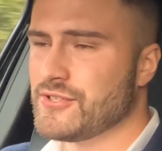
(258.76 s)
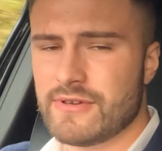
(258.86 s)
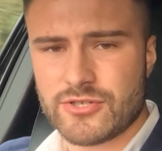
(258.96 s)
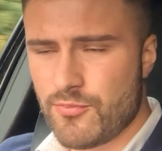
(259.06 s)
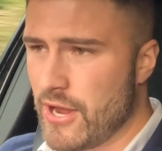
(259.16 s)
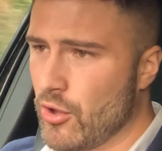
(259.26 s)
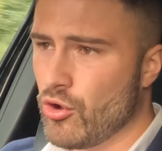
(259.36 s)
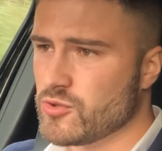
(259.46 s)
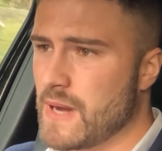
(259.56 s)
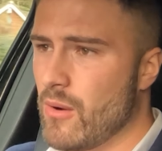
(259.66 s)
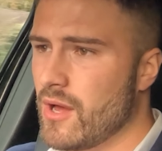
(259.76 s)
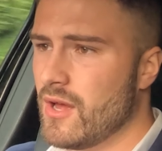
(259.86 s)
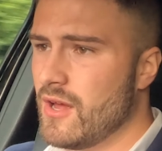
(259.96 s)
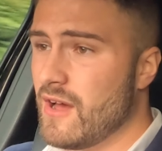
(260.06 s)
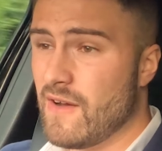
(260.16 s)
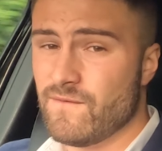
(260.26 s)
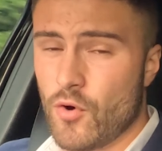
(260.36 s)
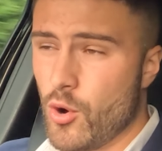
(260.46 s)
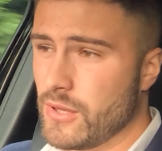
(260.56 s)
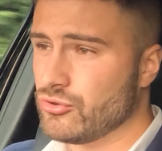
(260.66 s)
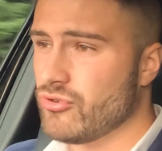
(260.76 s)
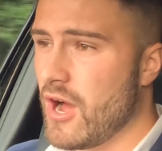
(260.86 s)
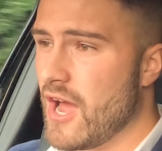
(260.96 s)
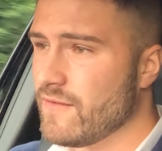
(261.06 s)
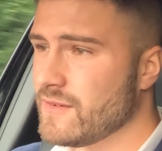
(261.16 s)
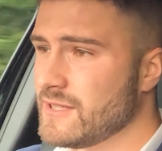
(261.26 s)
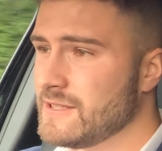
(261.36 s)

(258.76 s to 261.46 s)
is 300 brake horsepower and 4-wheel drive.